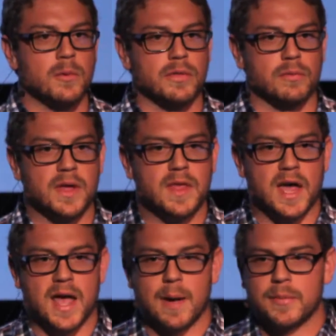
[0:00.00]
With
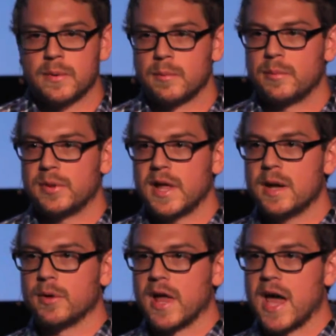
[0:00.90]
RunThatApp,
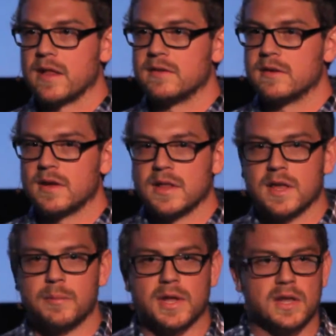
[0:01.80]
playable ads and the
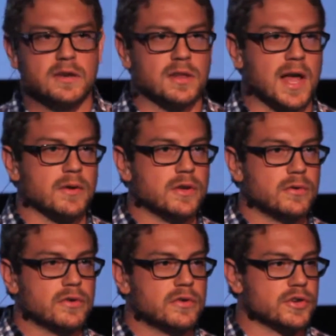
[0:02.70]
ability to allow
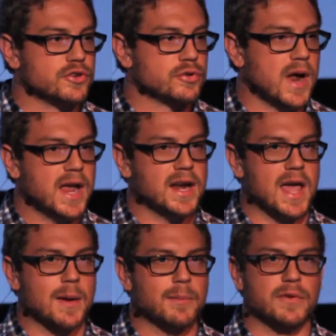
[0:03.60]
users to try an
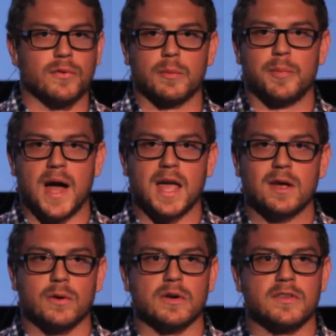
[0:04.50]
app before buying
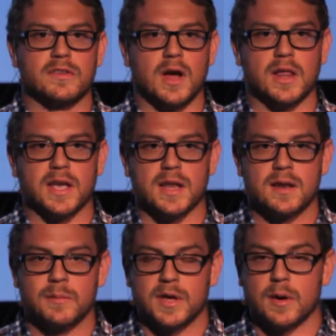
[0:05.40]
or installing
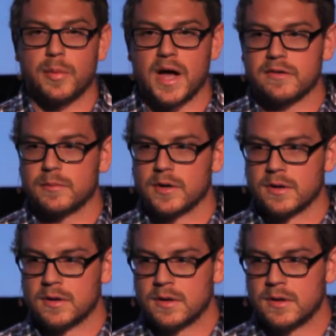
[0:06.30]
it become possible.
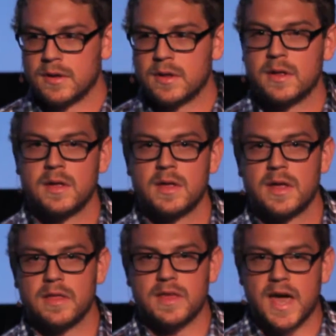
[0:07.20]

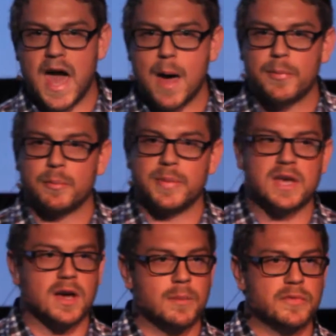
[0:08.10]
The app
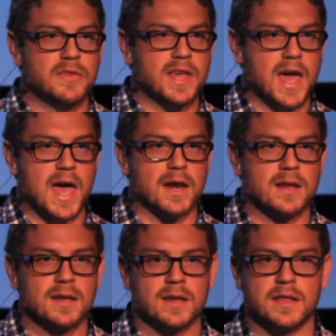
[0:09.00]
becomes the ad,
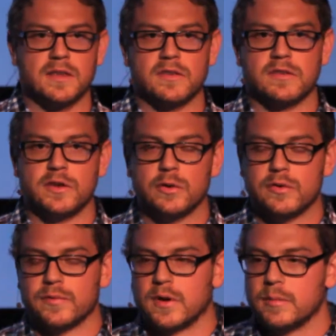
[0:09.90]
and this is
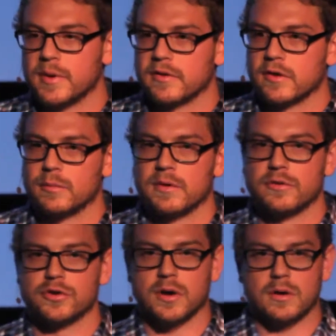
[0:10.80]
useful because it has been
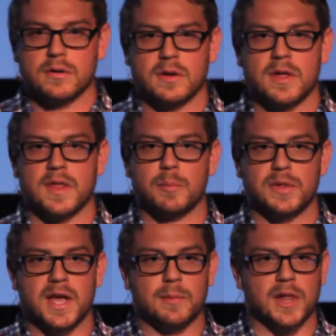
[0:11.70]
shown that
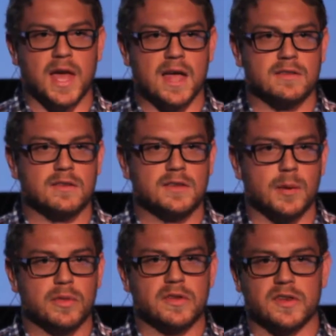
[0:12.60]
playable ads
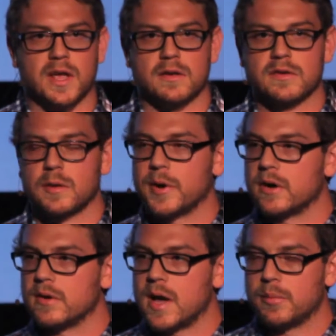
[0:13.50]
double the sales compared
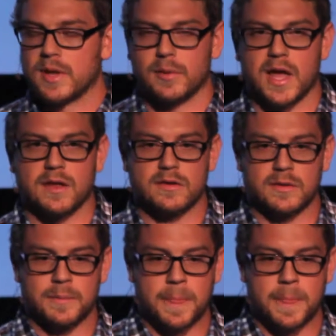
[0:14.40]
to non-playable ads.